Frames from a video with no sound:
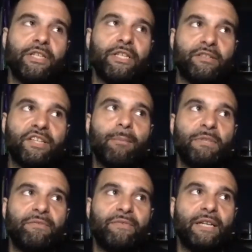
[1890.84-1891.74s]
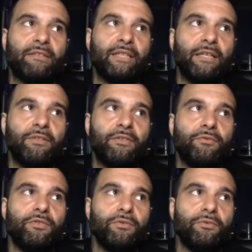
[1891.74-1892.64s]
on top of the fact that you
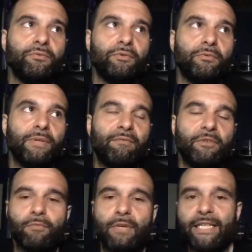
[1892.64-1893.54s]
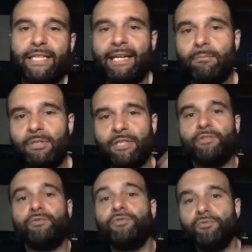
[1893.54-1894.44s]
have your writing habit and
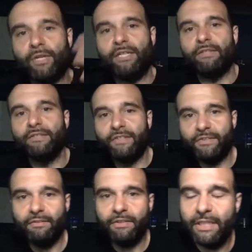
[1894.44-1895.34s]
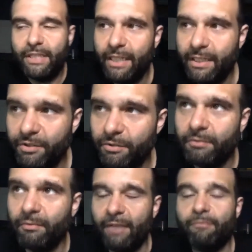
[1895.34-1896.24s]
you do write consistently and you
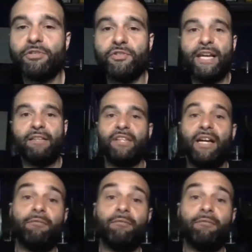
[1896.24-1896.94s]
leverage that time.